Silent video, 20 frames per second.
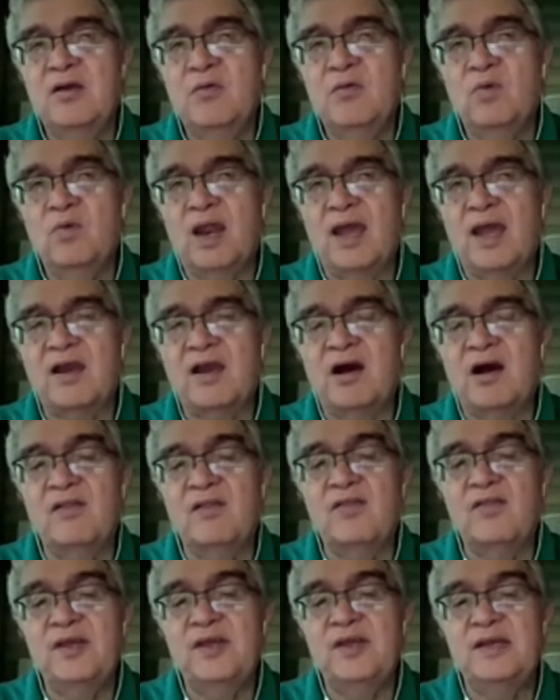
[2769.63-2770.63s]
what I
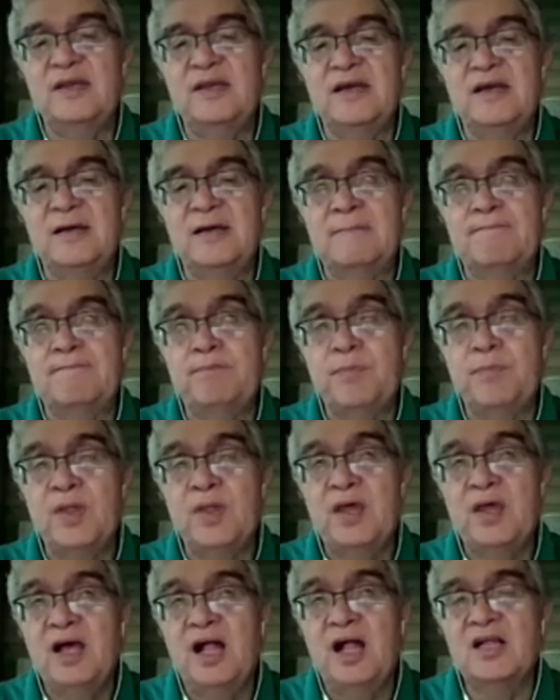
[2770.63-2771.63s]
call the
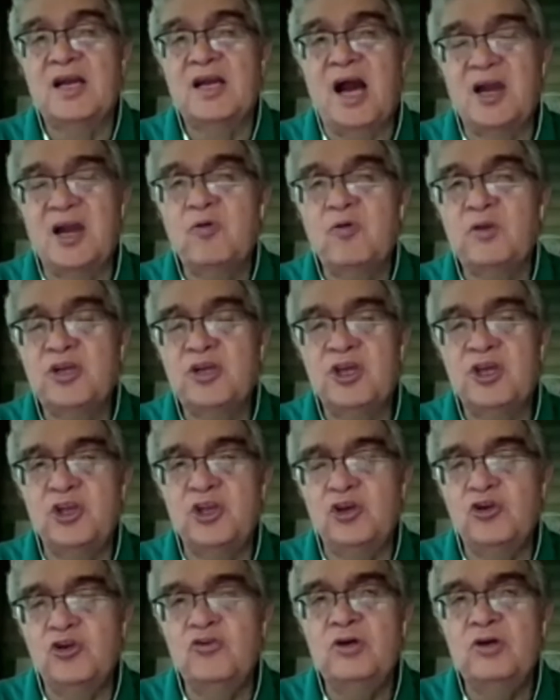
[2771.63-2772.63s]
Algonquin
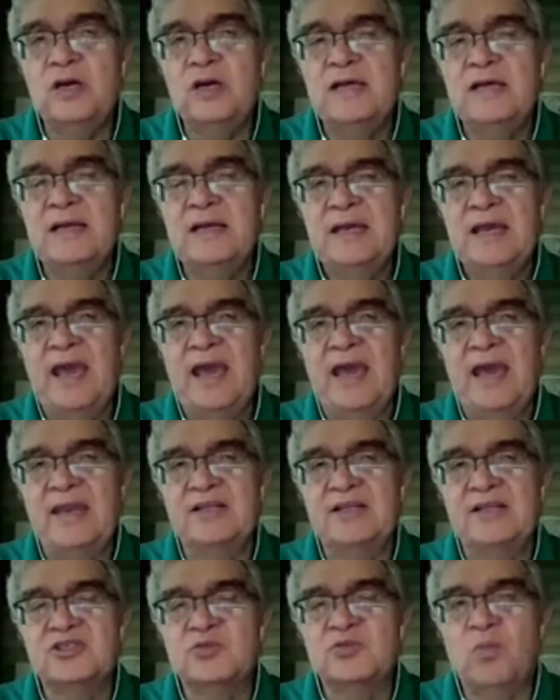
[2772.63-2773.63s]
Cadoo, and
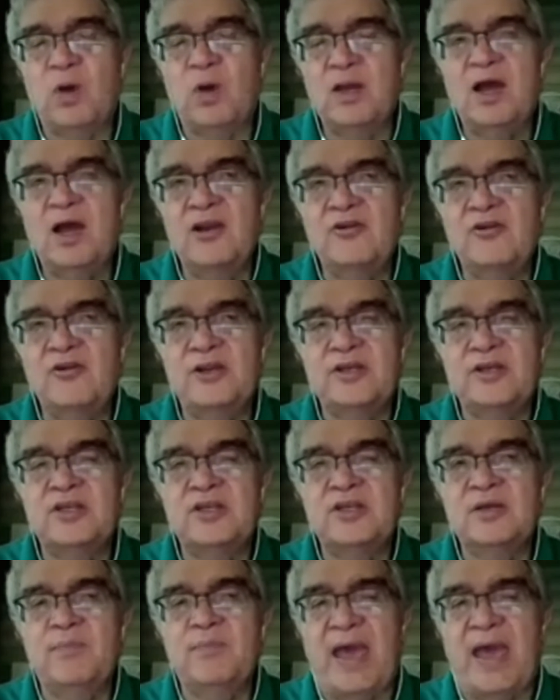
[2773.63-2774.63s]
it's 100
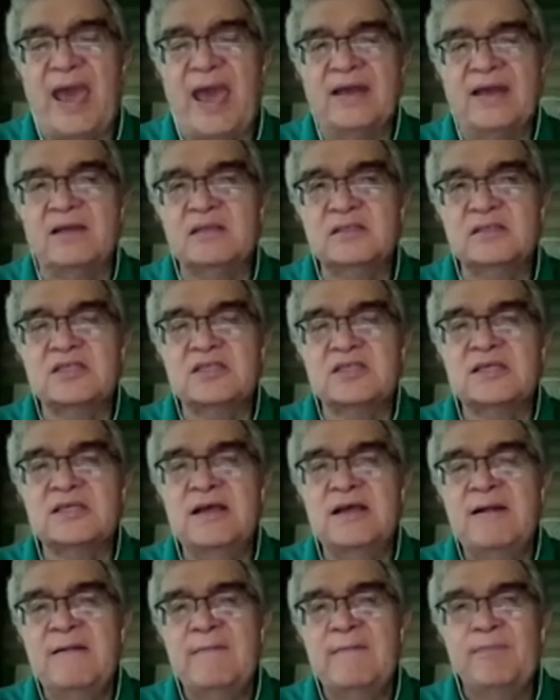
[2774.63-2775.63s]
paddles
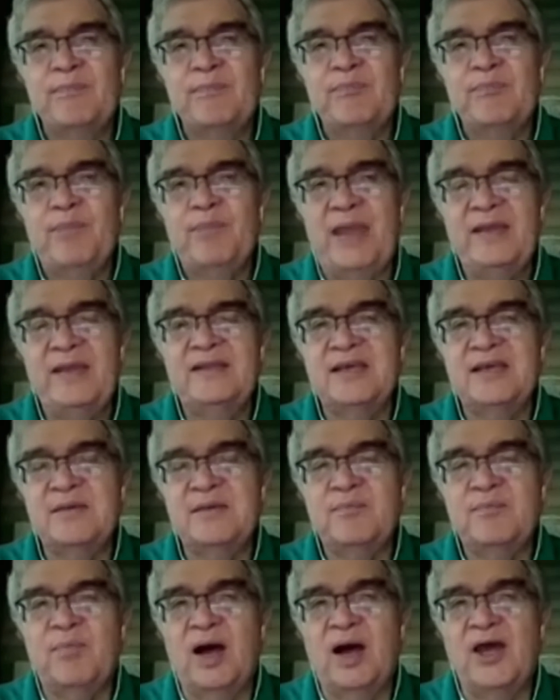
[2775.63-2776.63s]

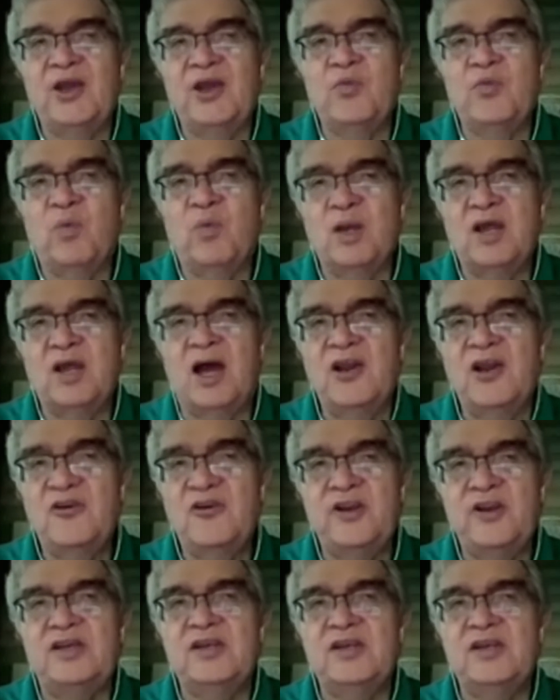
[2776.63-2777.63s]
painted by
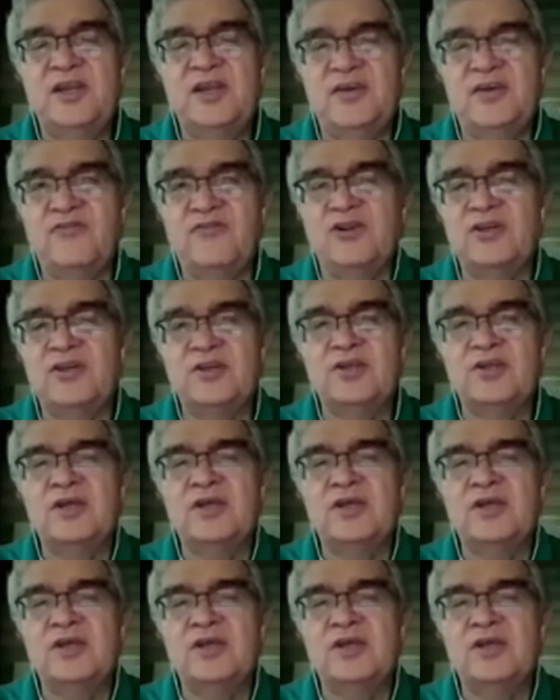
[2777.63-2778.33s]
100 different